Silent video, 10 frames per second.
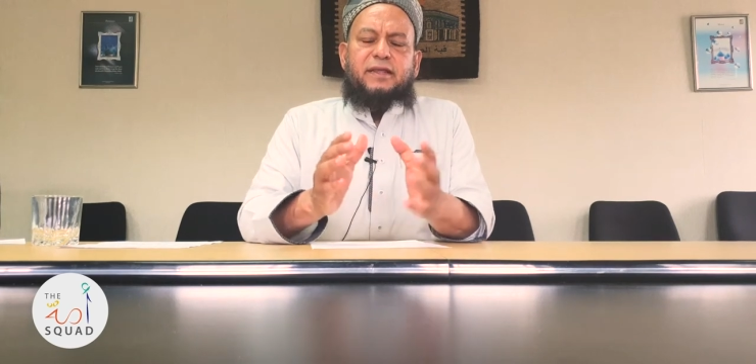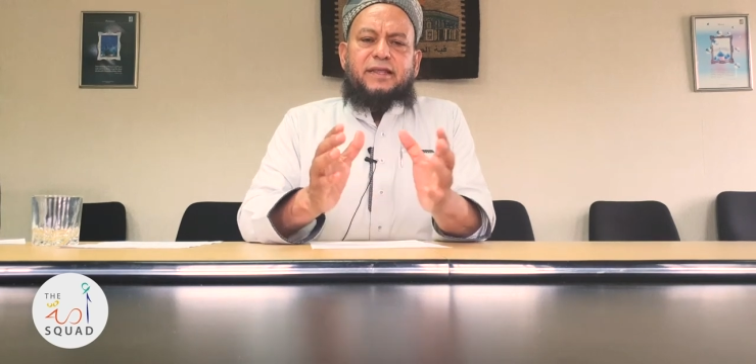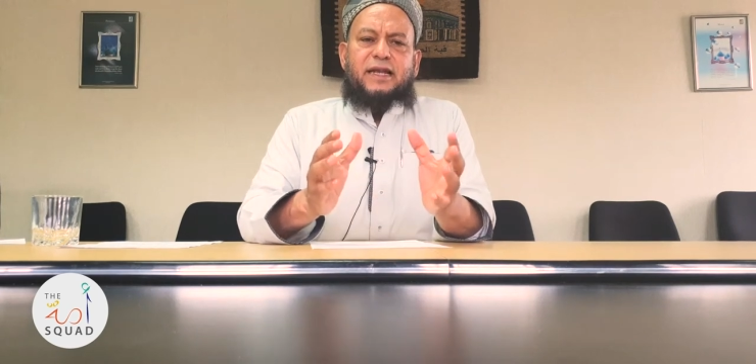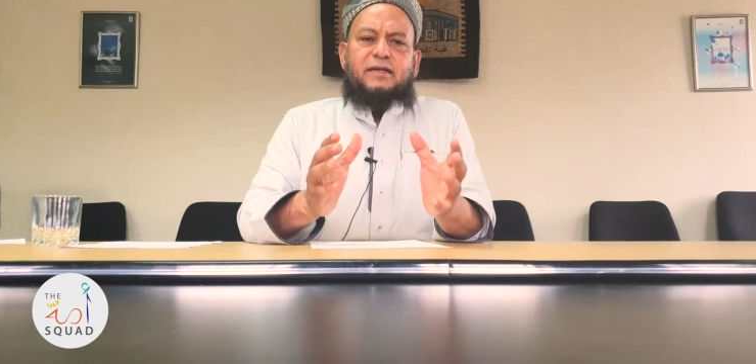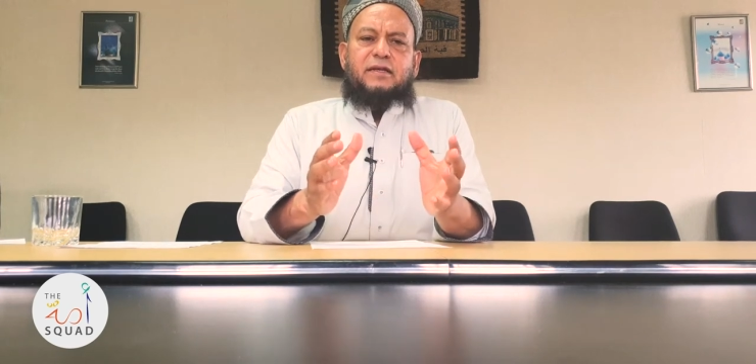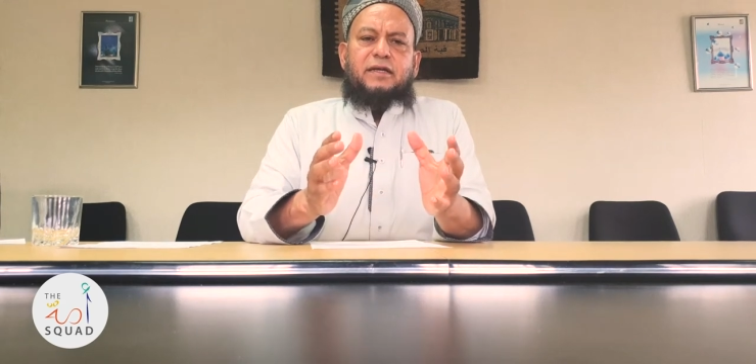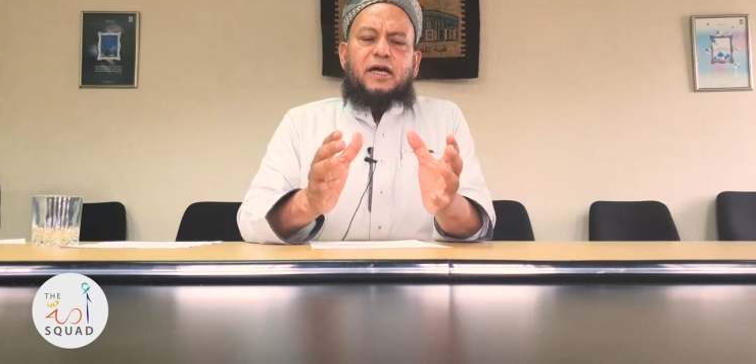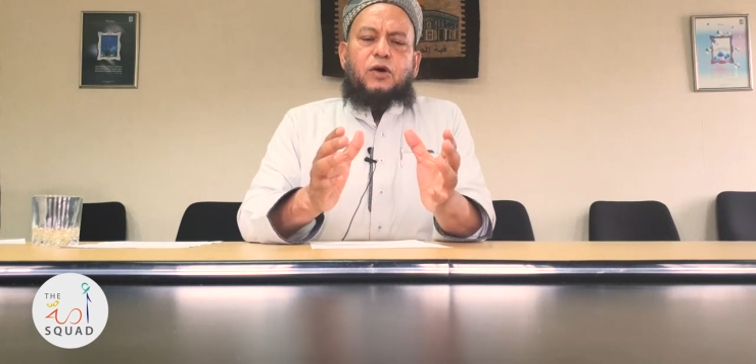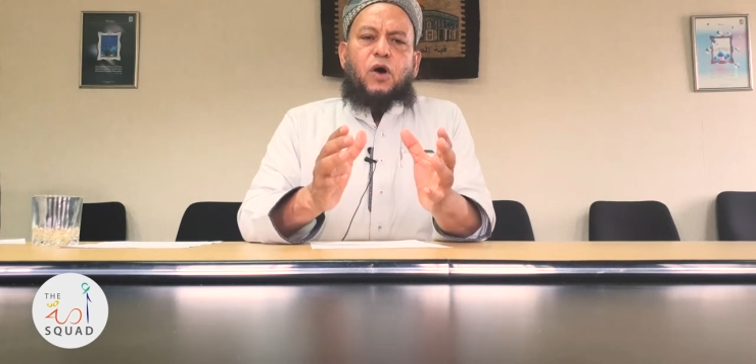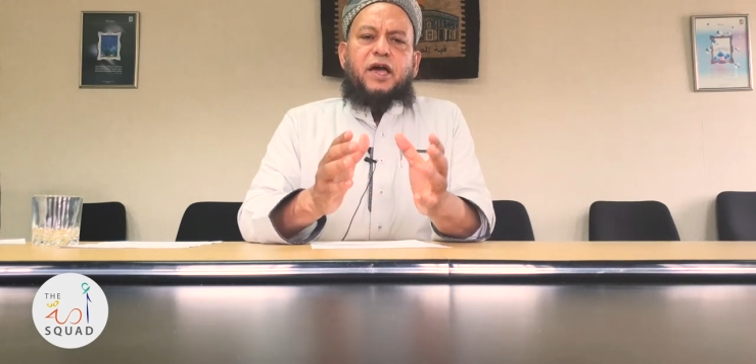that
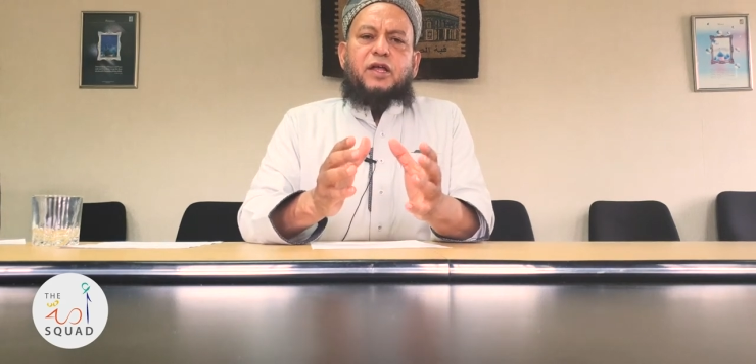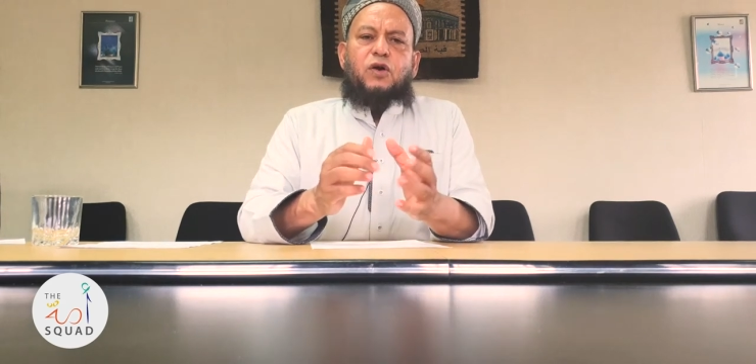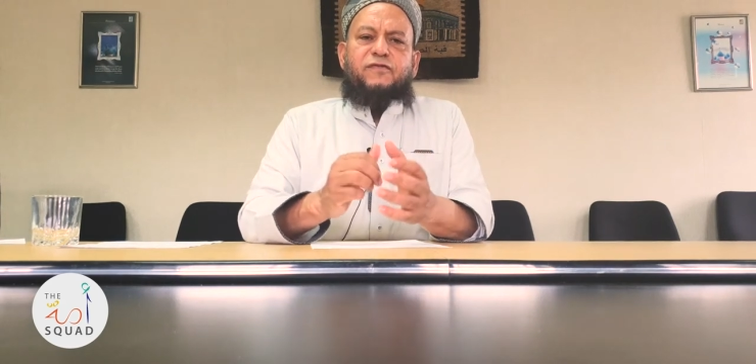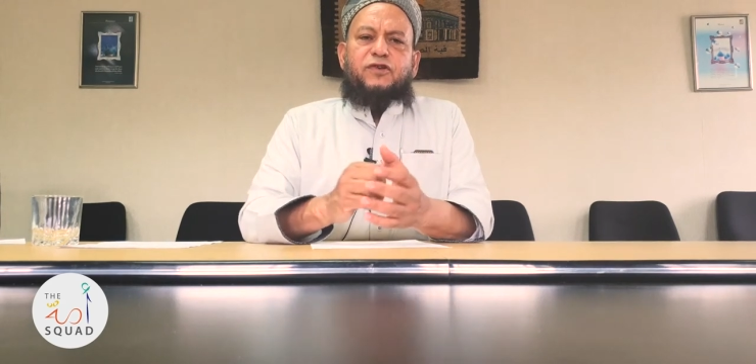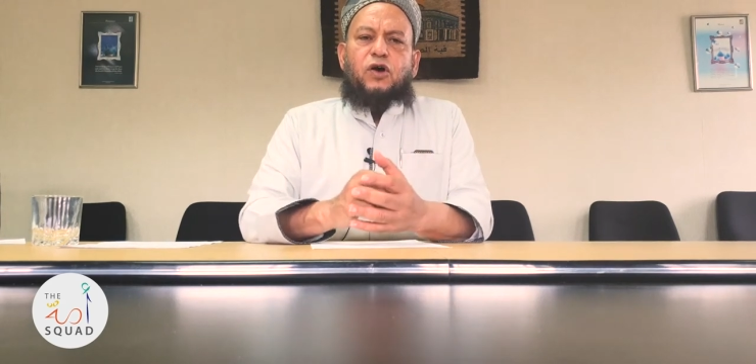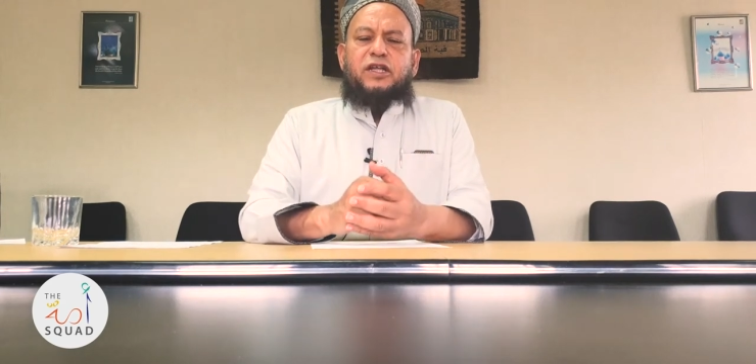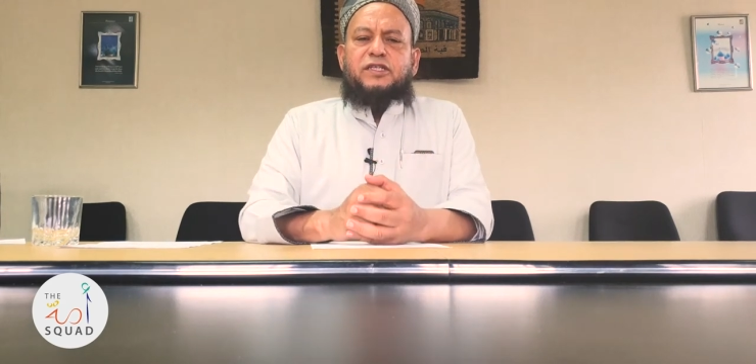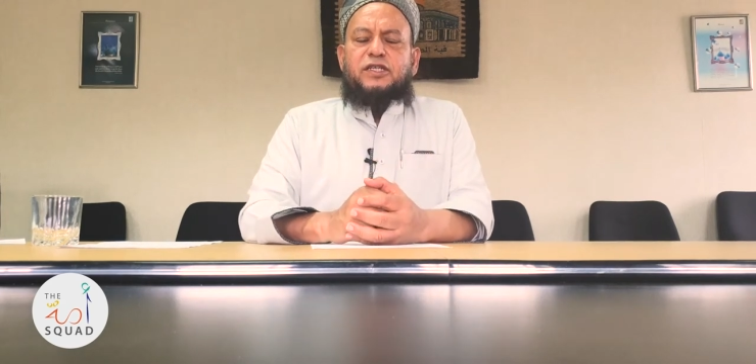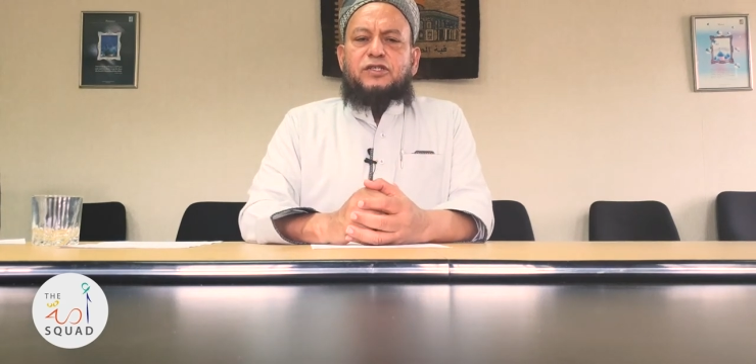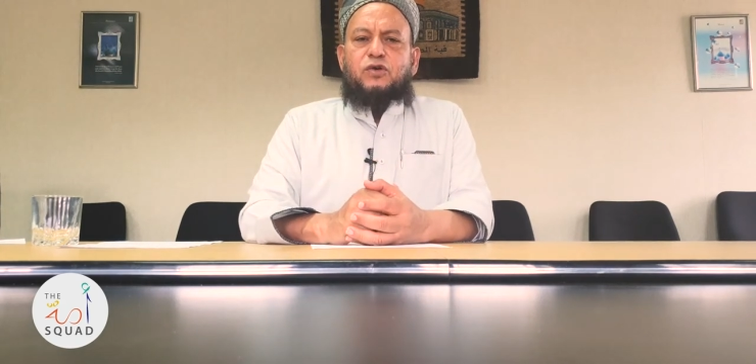the acquiring of
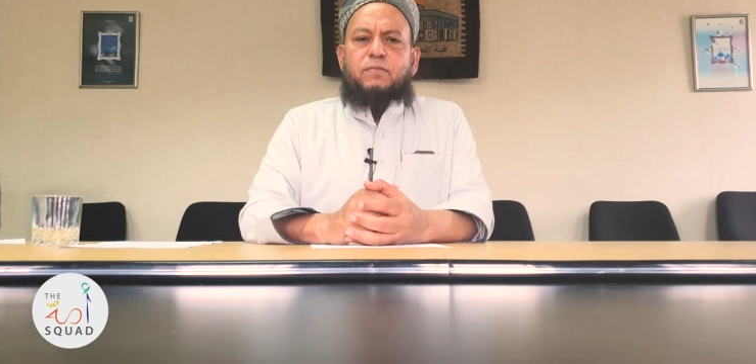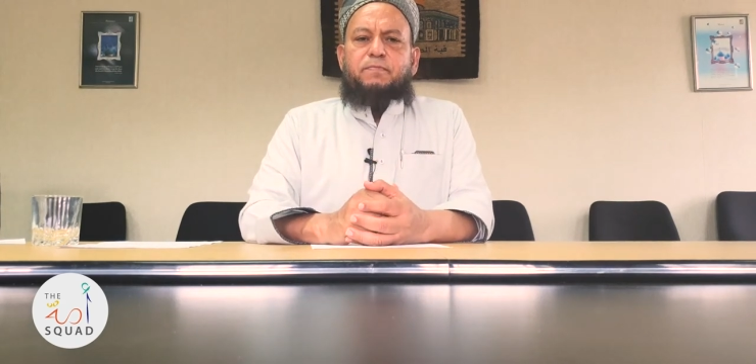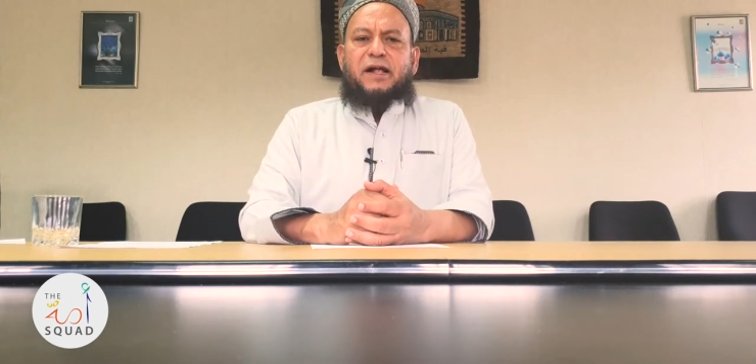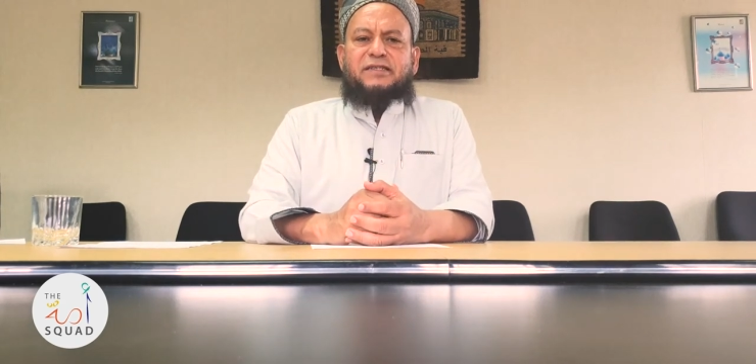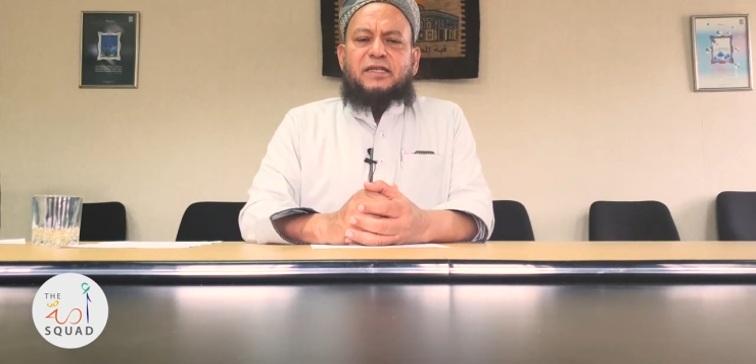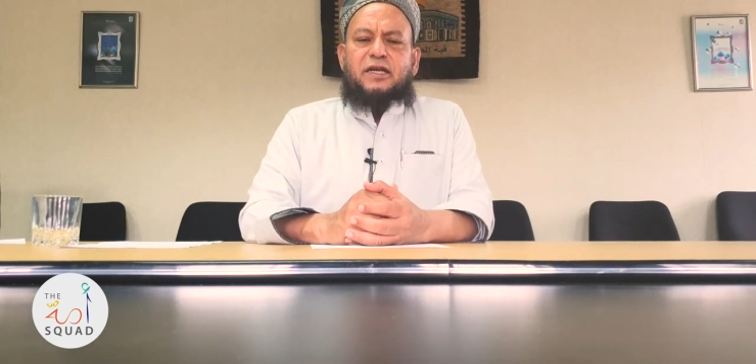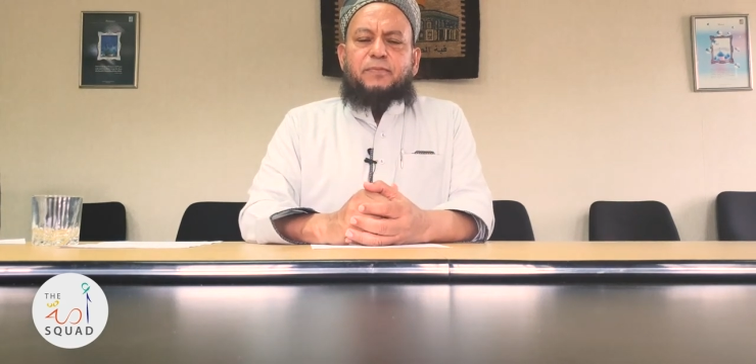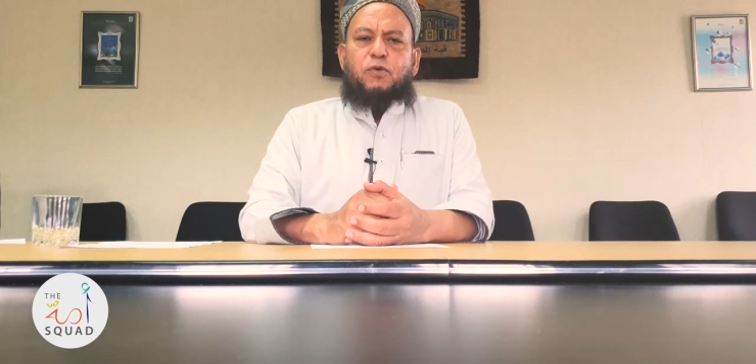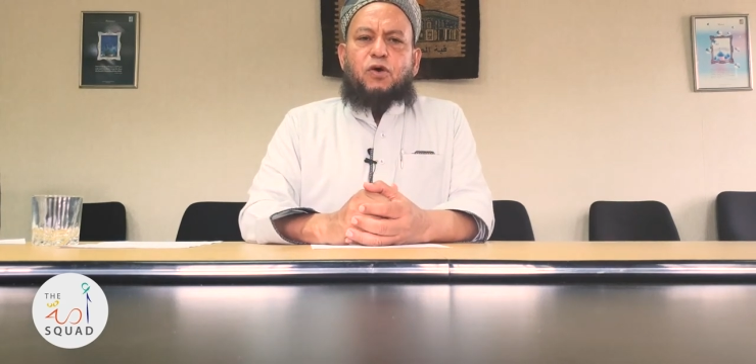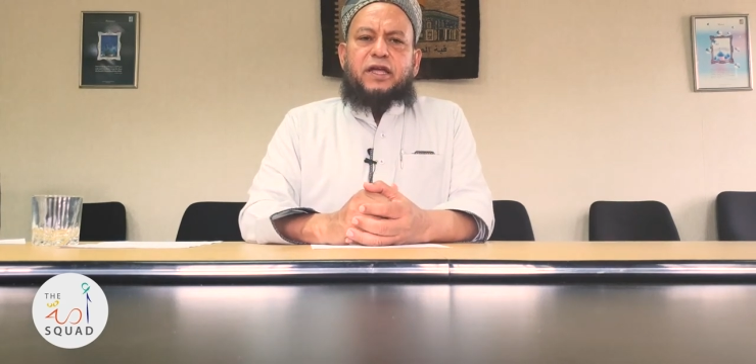knowledge is compulsory
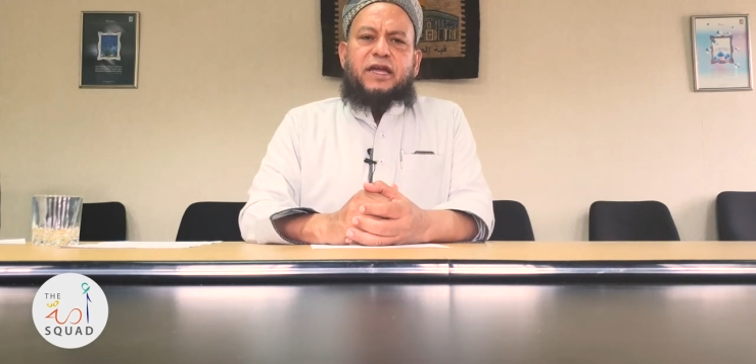upon